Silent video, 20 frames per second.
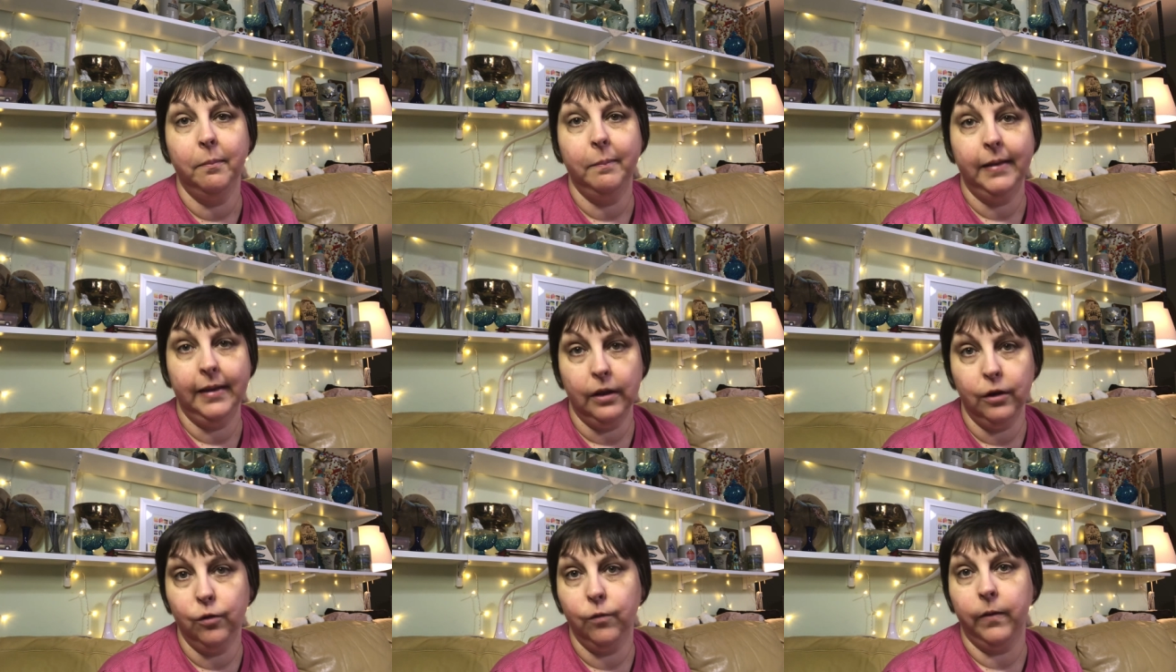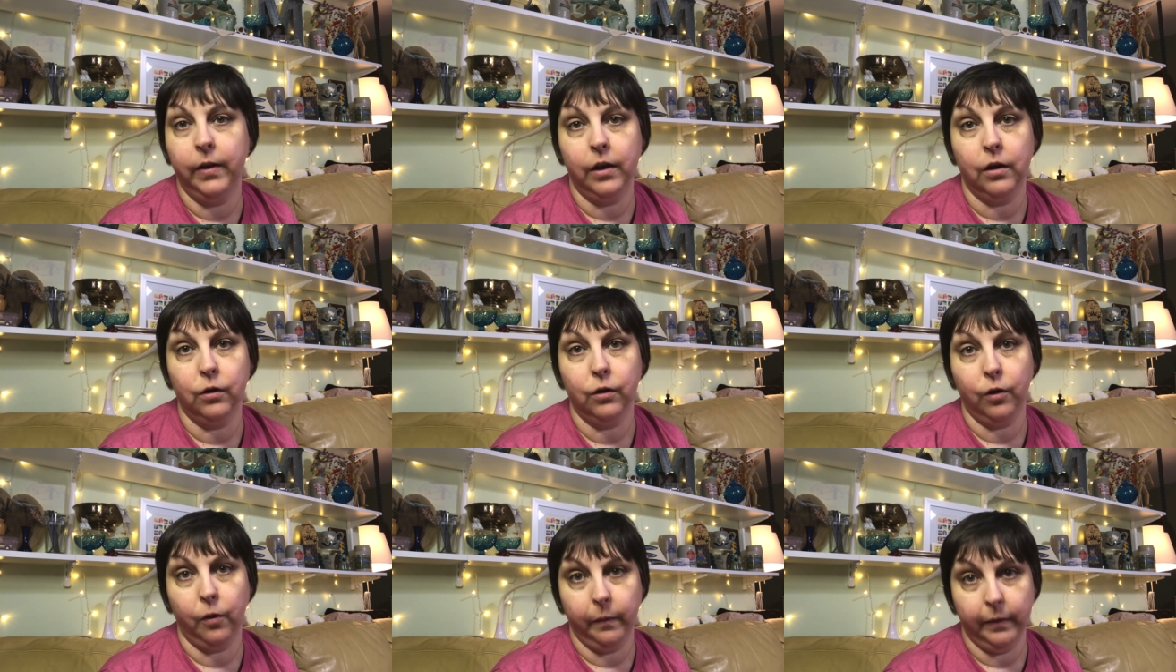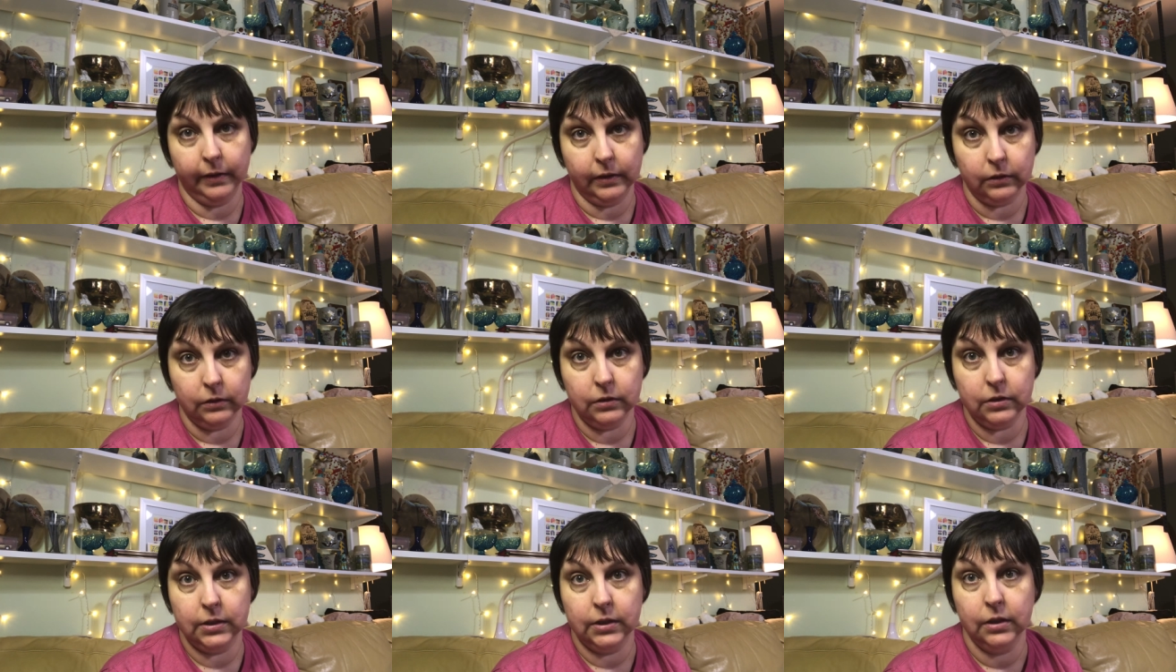pinwheel
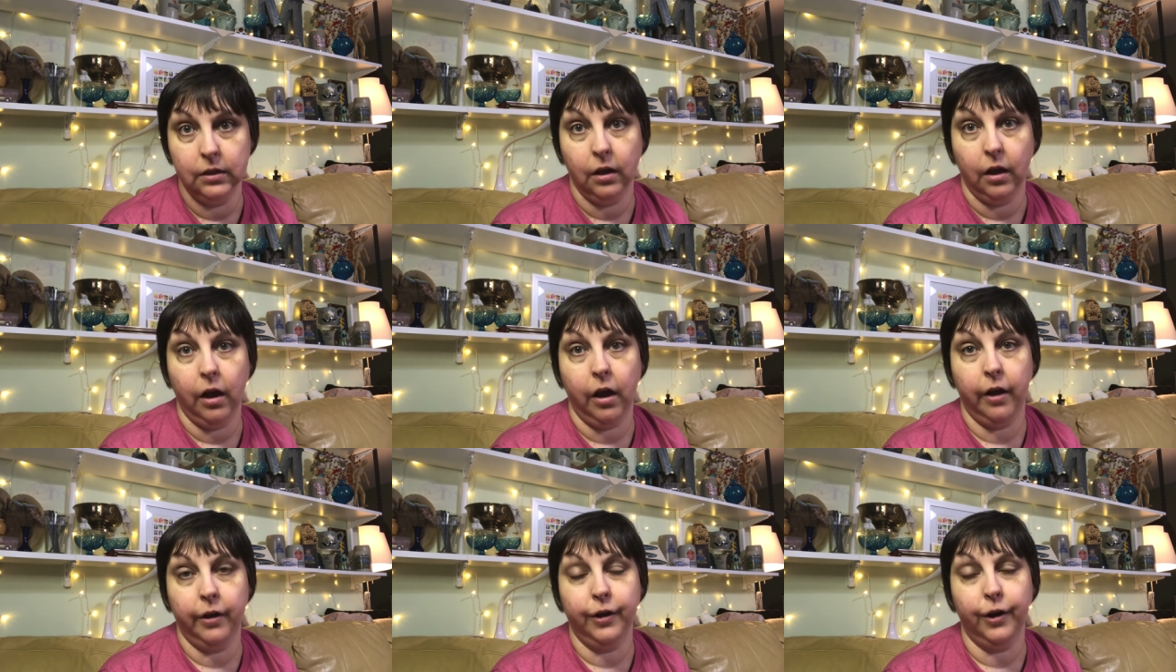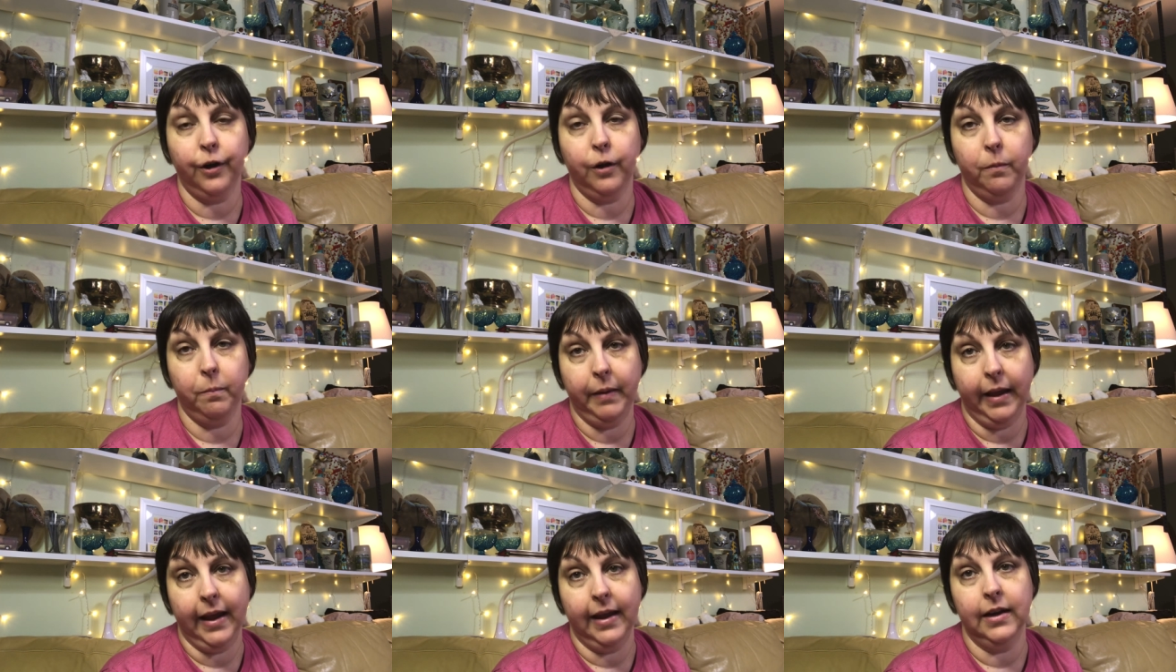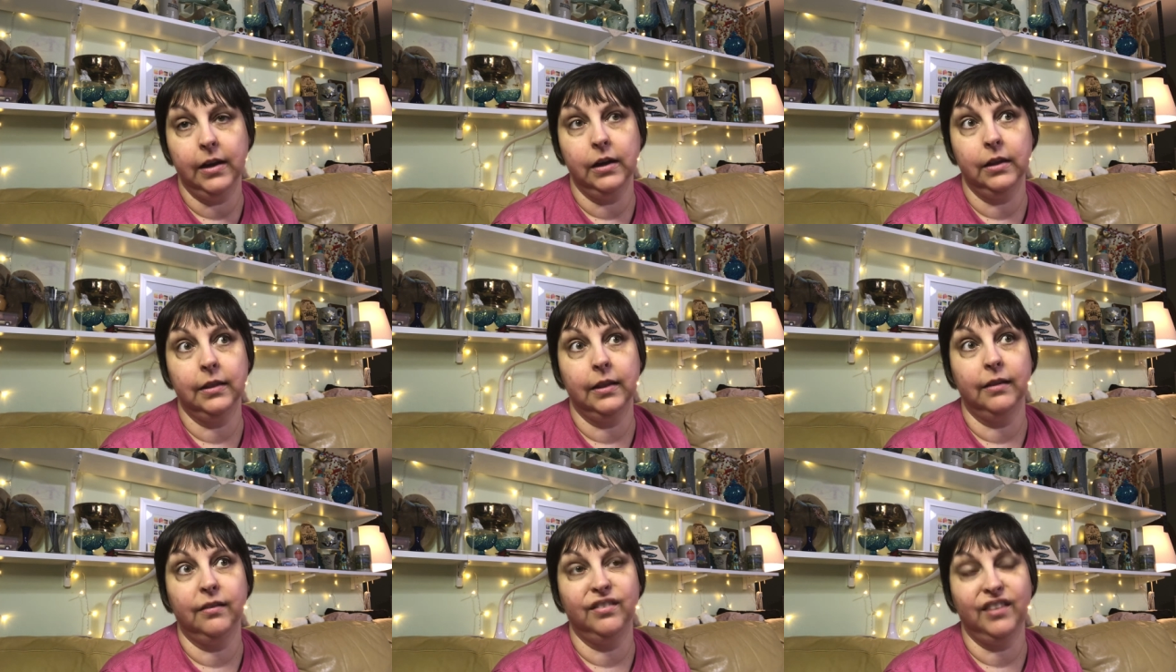quilt on her bed
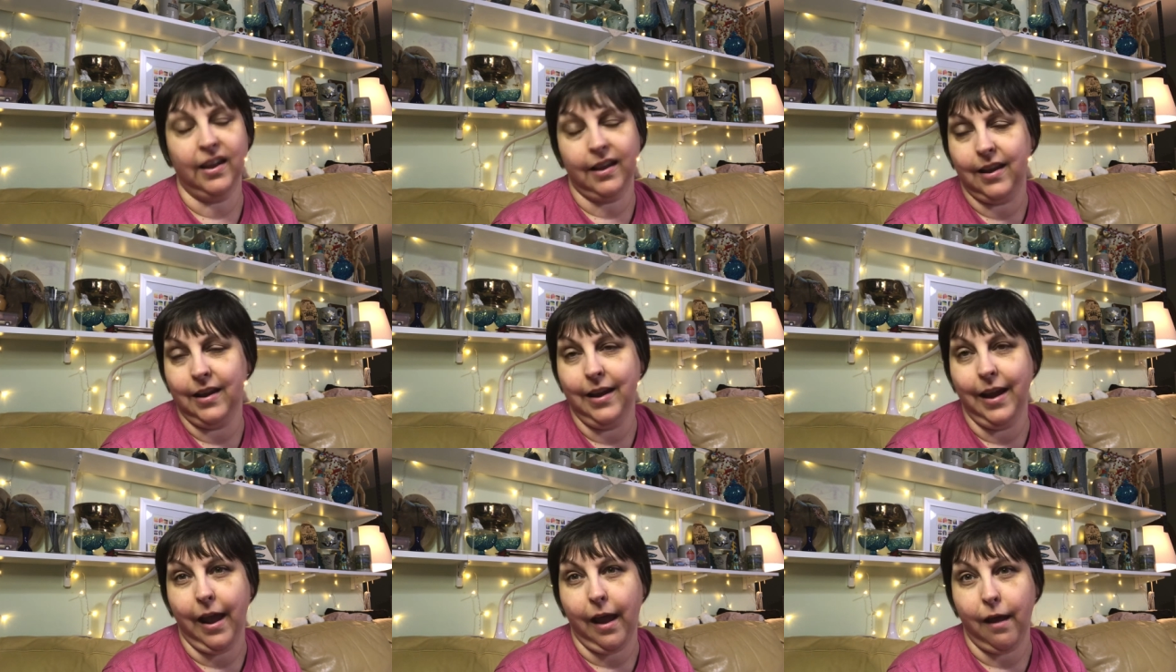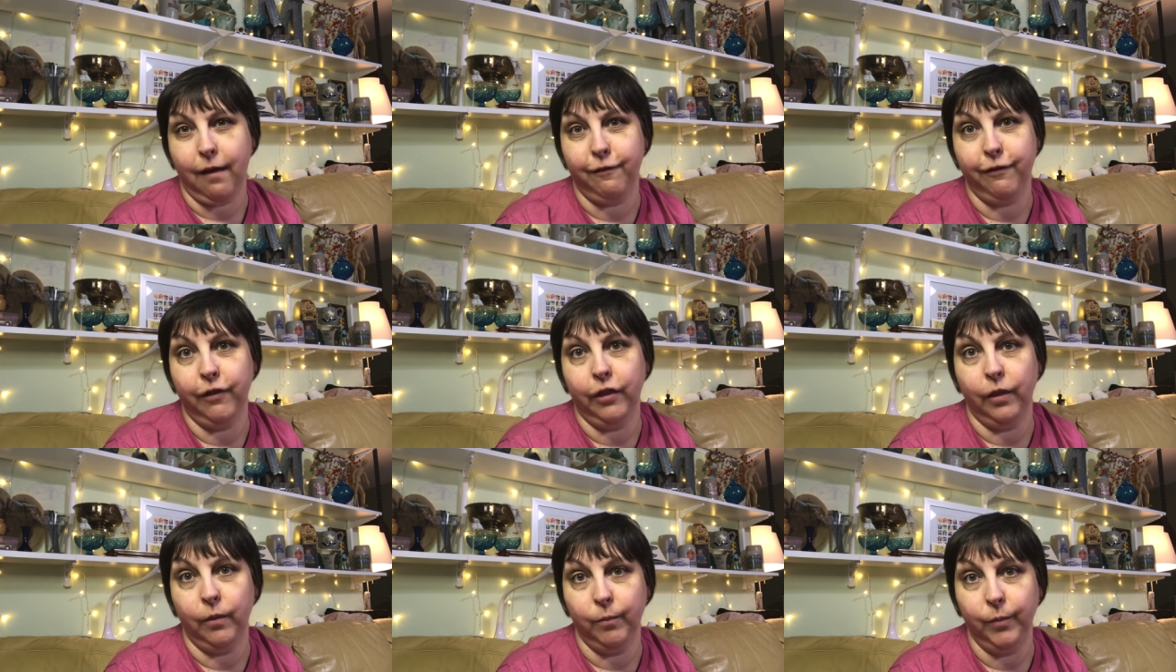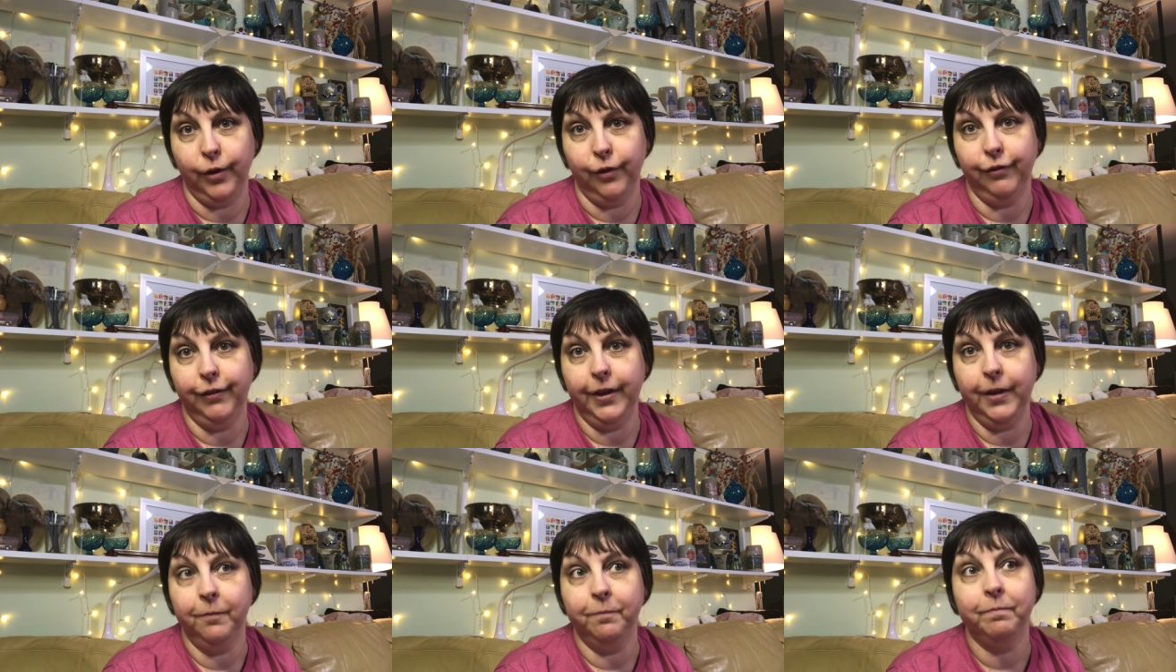in the second half of the
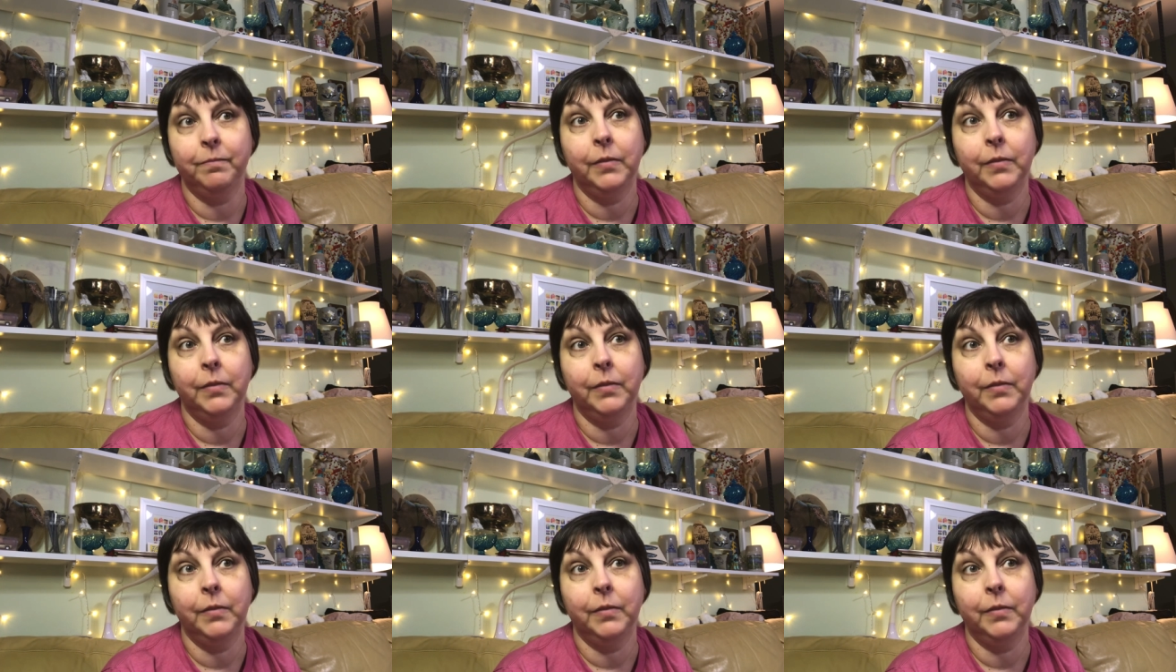movie.